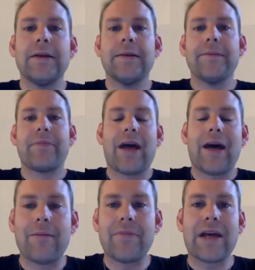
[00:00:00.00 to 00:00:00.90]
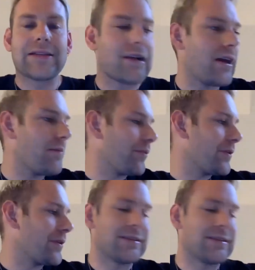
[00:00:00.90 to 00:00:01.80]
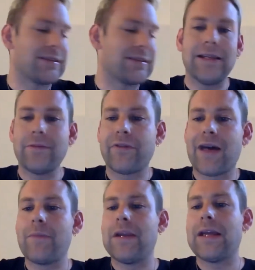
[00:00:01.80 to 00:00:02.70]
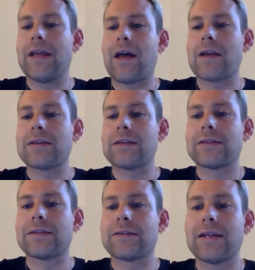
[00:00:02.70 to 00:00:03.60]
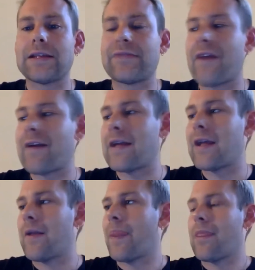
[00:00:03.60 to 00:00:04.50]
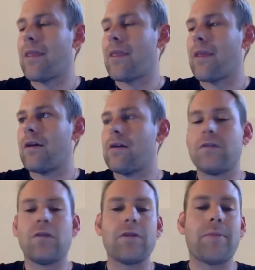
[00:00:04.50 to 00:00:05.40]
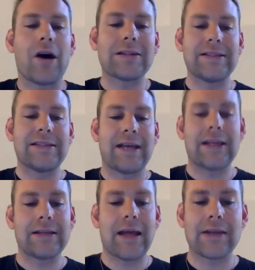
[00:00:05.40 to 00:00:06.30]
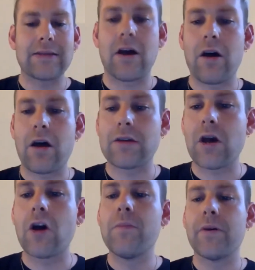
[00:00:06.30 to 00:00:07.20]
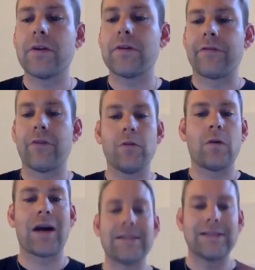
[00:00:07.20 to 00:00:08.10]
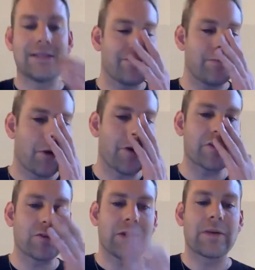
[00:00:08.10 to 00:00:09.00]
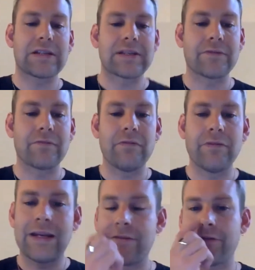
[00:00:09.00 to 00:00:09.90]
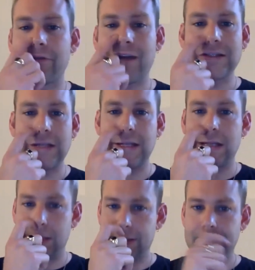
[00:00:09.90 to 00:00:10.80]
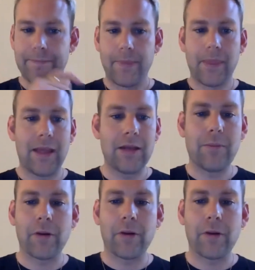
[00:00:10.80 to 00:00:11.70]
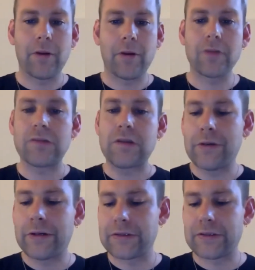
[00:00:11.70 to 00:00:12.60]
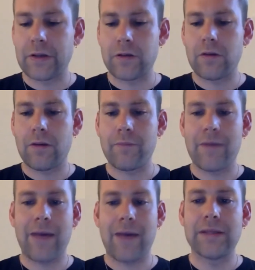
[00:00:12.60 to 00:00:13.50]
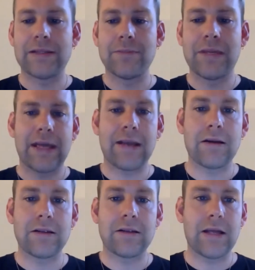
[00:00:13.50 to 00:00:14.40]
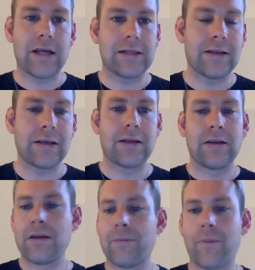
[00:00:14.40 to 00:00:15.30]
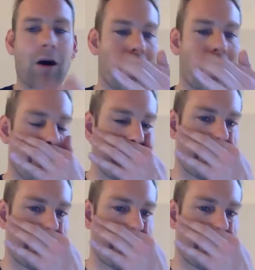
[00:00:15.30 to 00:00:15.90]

there's a kind of Broken Sleep family, and it's very non-partisan and open for all kinds of different poetry, which is really refreshing in the poetry world. So I'm happy to be here as a part of that.